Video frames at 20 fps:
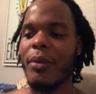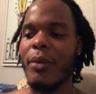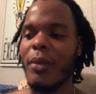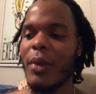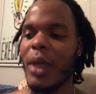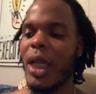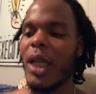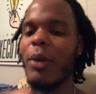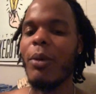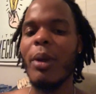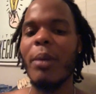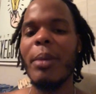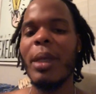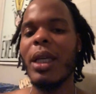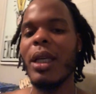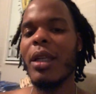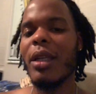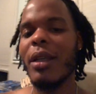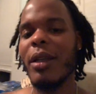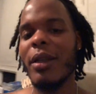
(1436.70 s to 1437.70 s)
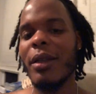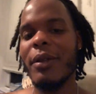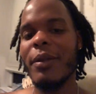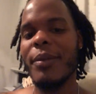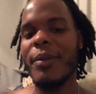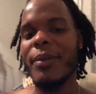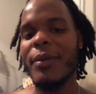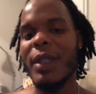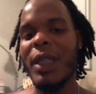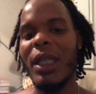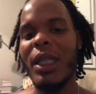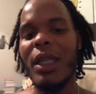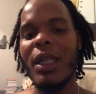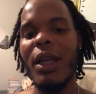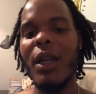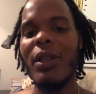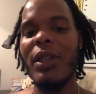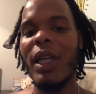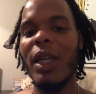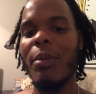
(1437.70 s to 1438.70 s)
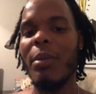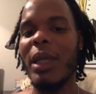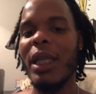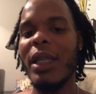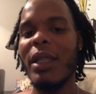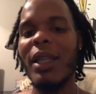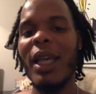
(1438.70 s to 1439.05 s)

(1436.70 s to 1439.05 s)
Anyway, man, yeah. Y'all stay blessed.